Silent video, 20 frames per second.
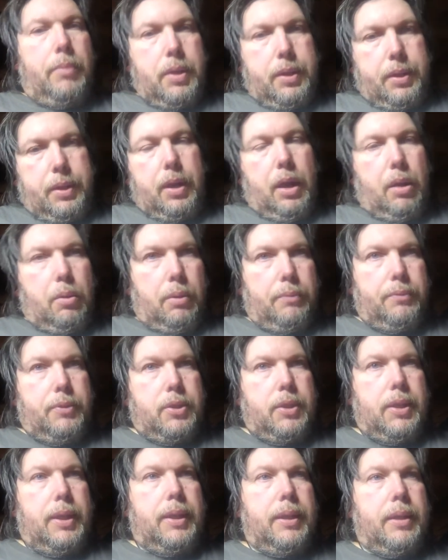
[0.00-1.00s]
you know,
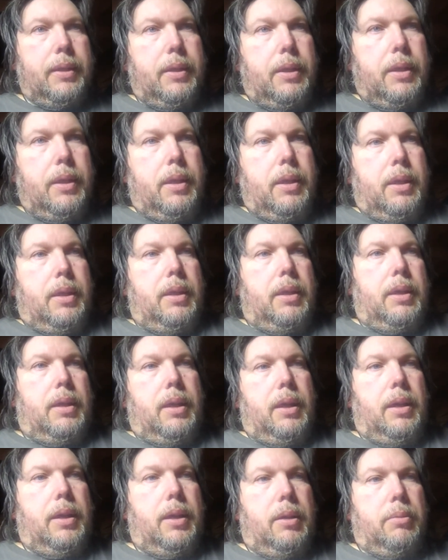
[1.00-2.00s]
obviously,
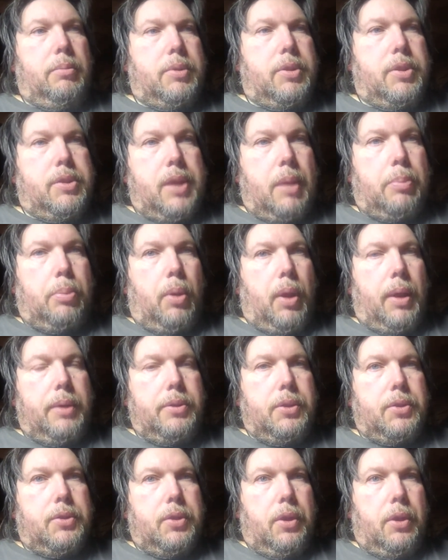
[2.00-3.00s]
to separate
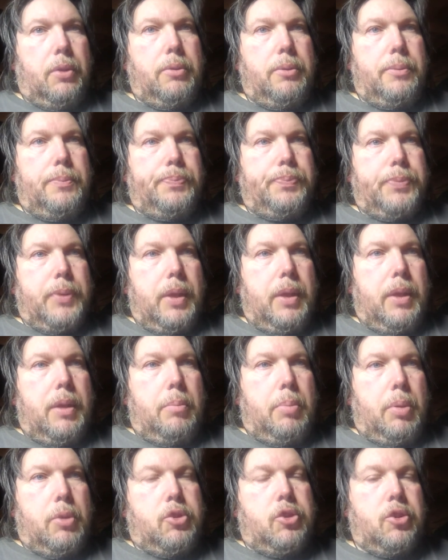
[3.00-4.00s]
the two.
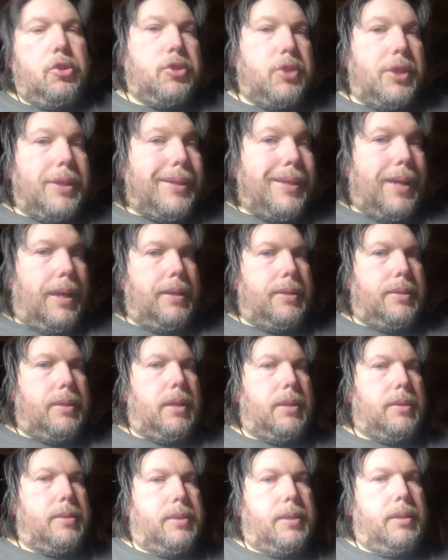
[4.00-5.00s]
But just in case
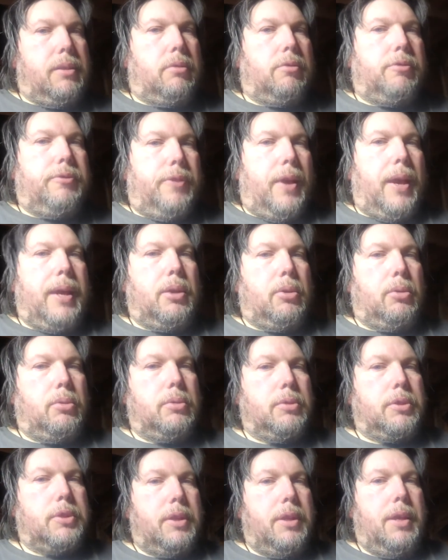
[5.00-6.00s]
that seal
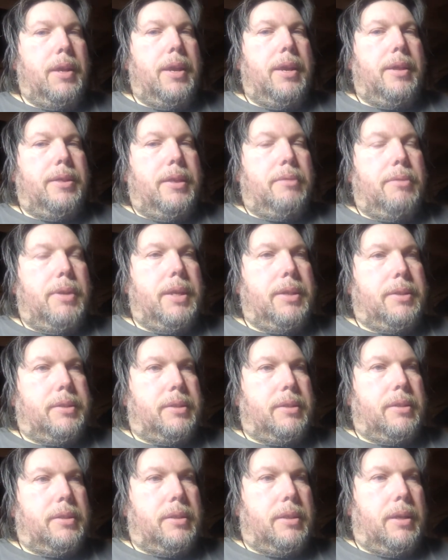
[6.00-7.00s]
fails, there
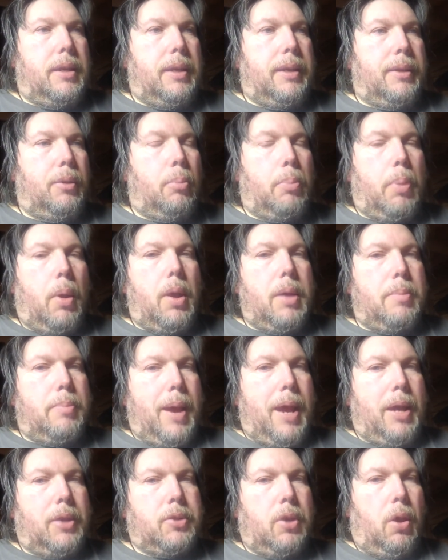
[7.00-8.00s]
is a little
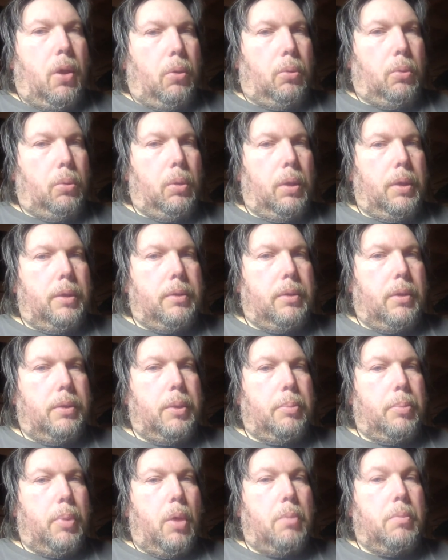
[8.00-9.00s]
bypass hole on
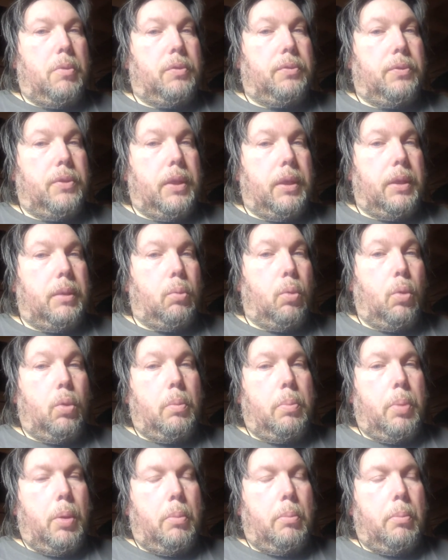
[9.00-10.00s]
the bottom of the
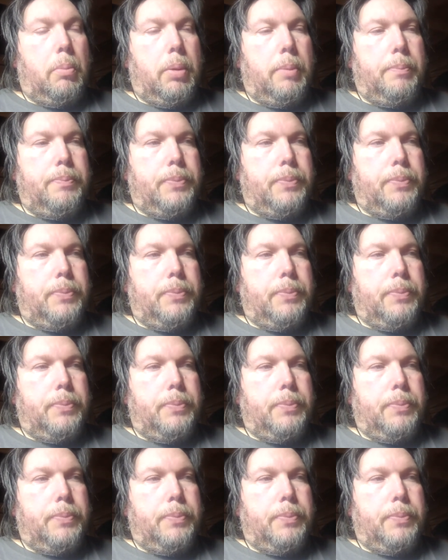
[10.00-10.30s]
water pump,